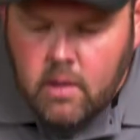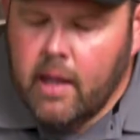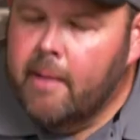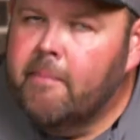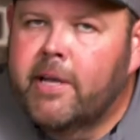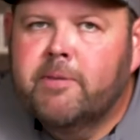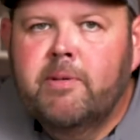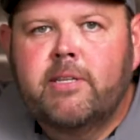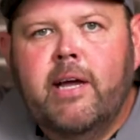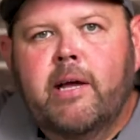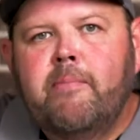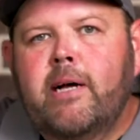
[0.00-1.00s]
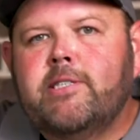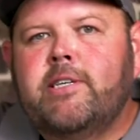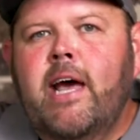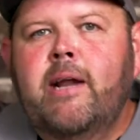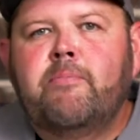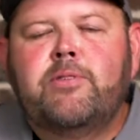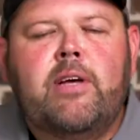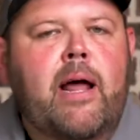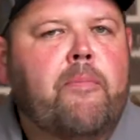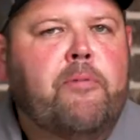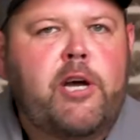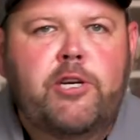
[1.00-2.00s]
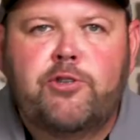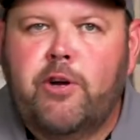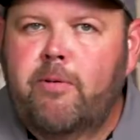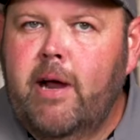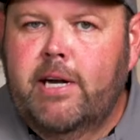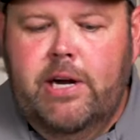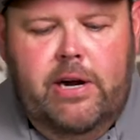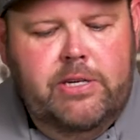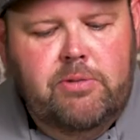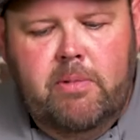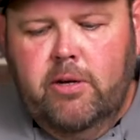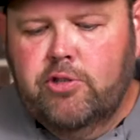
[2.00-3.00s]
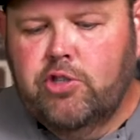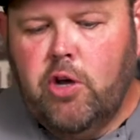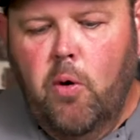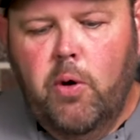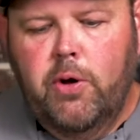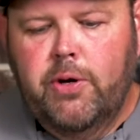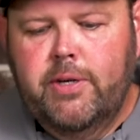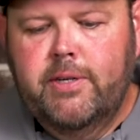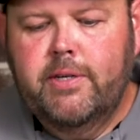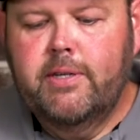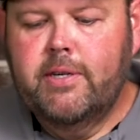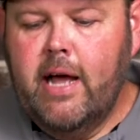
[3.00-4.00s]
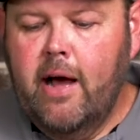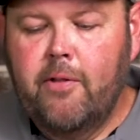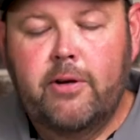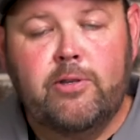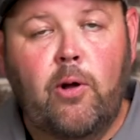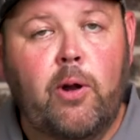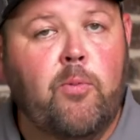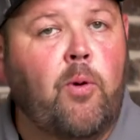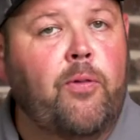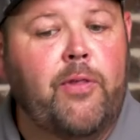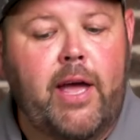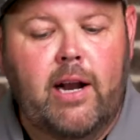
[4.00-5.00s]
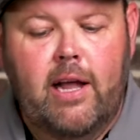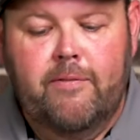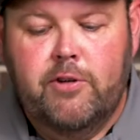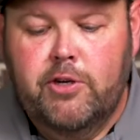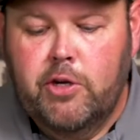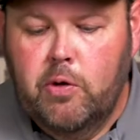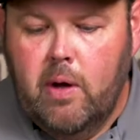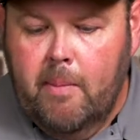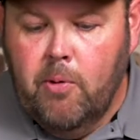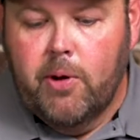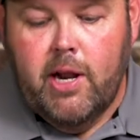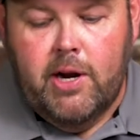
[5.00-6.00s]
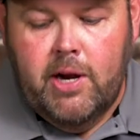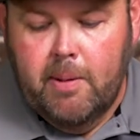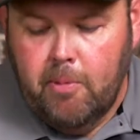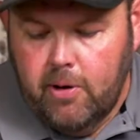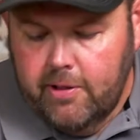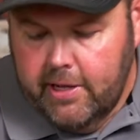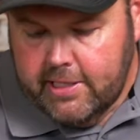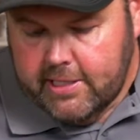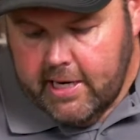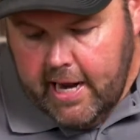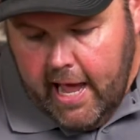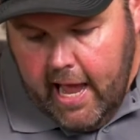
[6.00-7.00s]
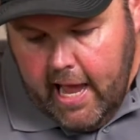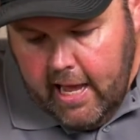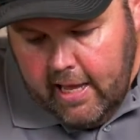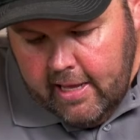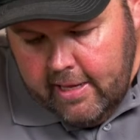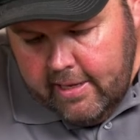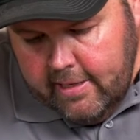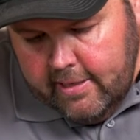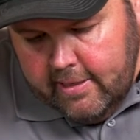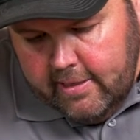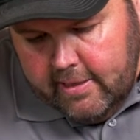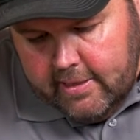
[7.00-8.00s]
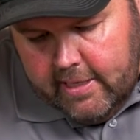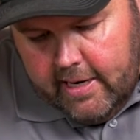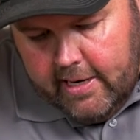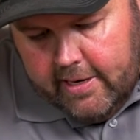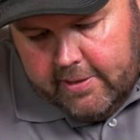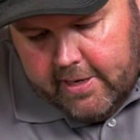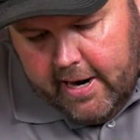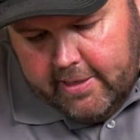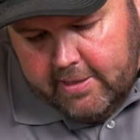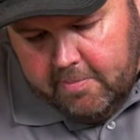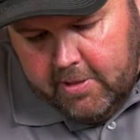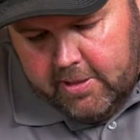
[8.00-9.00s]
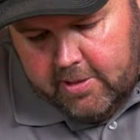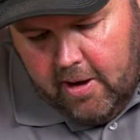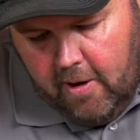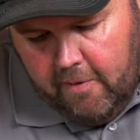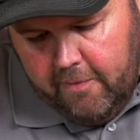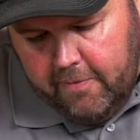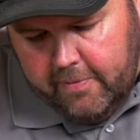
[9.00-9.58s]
That makes me think about standing beside a peach tree right there. It smells so good. Now, there's only one thing left to do. I'm gonna get a nibble of this today. Let's get in here and tear some of this off.